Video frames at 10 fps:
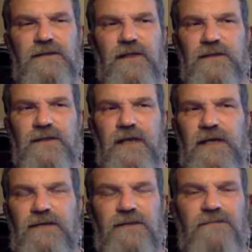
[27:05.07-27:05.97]
such
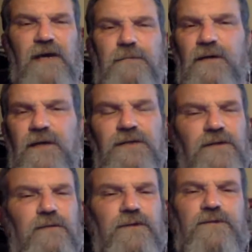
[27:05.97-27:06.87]
as
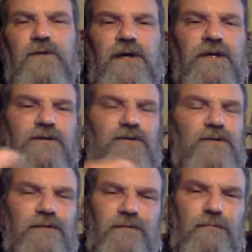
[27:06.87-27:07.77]
confabulation between two
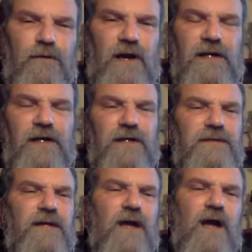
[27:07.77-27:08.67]
different products,